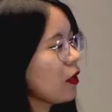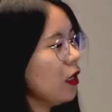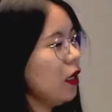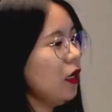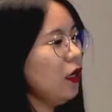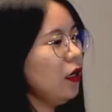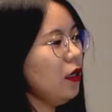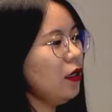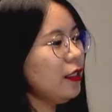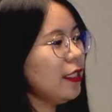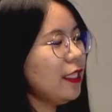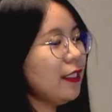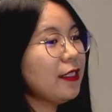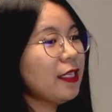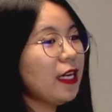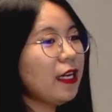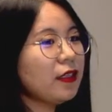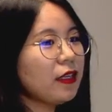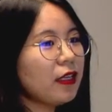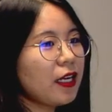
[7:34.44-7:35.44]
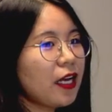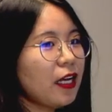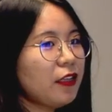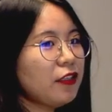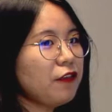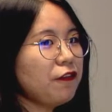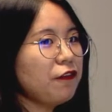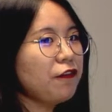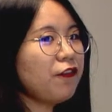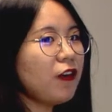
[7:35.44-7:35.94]
to design a kind
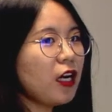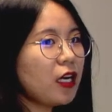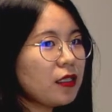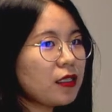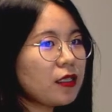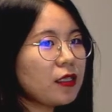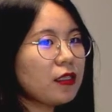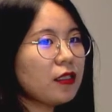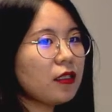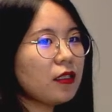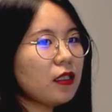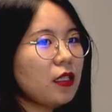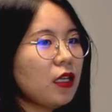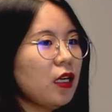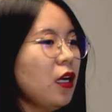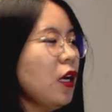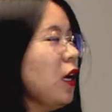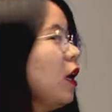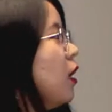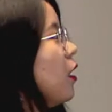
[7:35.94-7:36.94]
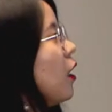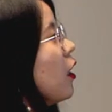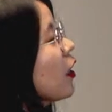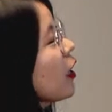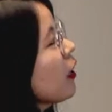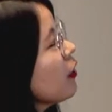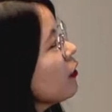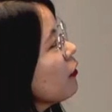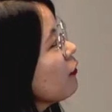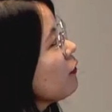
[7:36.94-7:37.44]
of faster, a
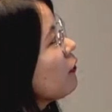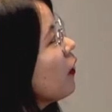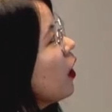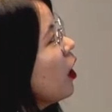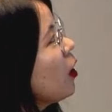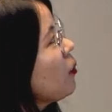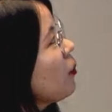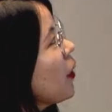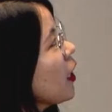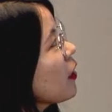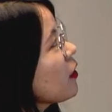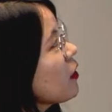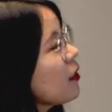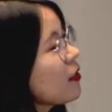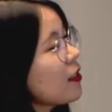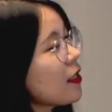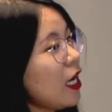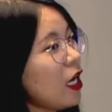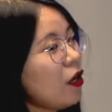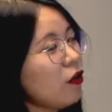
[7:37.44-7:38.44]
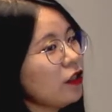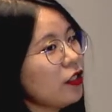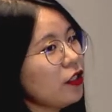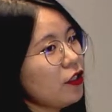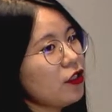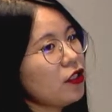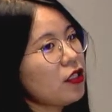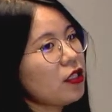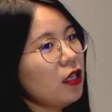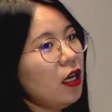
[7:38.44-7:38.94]
kind of magnesium
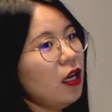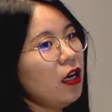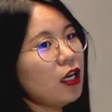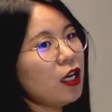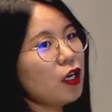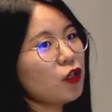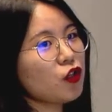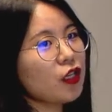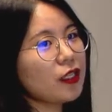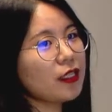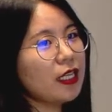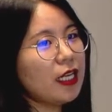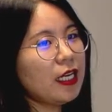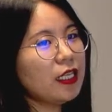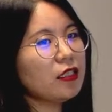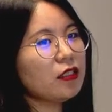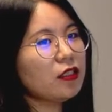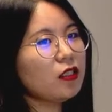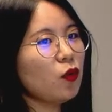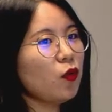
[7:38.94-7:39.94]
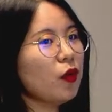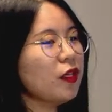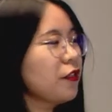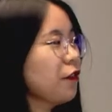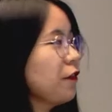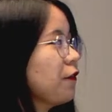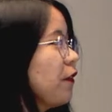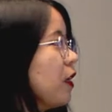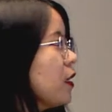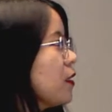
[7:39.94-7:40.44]
LDH contrast agent with
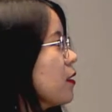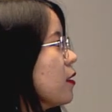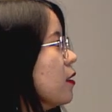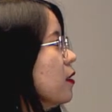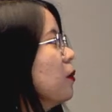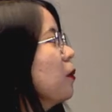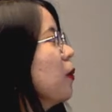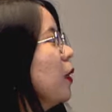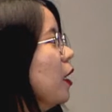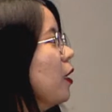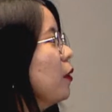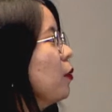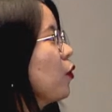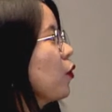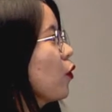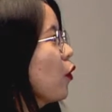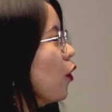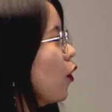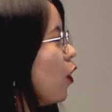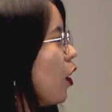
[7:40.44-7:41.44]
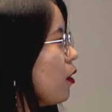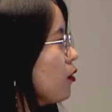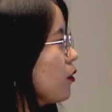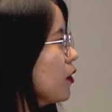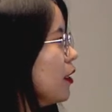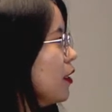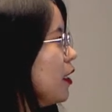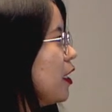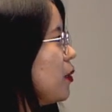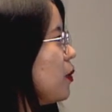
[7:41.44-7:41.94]
faster but
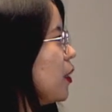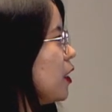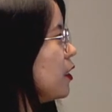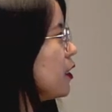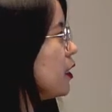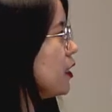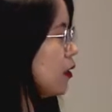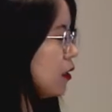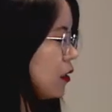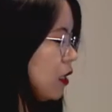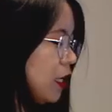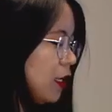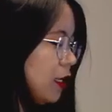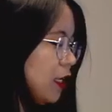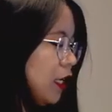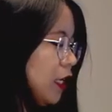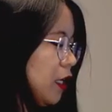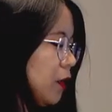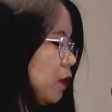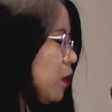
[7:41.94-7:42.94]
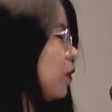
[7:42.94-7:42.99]
prolonged imaging time.